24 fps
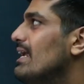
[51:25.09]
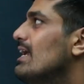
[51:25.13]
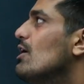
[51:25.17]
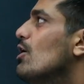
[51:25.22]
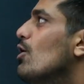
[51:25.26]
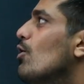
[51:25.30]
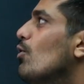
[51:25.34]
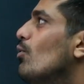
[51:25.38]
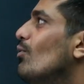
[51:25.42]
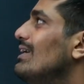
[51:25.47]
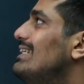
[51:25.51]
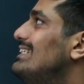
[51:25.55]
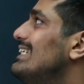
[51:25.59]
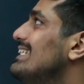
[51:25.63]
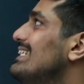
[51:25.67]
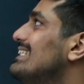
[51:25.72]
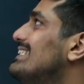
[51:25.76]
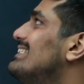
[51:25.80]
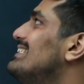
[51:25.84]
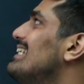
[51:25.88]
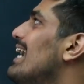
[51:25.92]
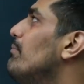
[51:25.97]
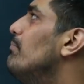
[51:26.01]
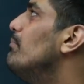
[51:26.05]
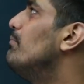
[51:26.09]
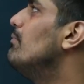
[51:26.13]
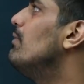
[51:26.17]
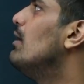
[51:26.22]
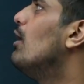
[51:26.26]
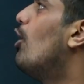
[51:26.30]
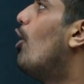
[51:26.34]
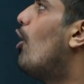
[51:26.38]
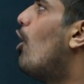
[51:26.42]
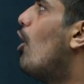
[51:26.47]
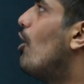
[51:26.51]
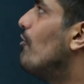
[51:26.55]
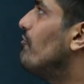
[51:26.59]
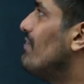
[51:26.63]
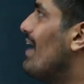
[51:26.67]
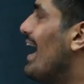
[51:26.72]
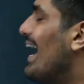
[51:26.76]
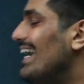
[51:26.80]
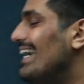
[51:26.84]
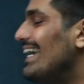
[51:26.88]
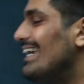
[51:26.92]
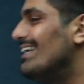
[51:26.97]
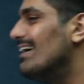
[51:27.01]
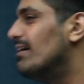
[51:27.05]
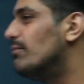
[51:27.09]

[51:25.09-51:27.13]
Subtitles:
which is sum of n terms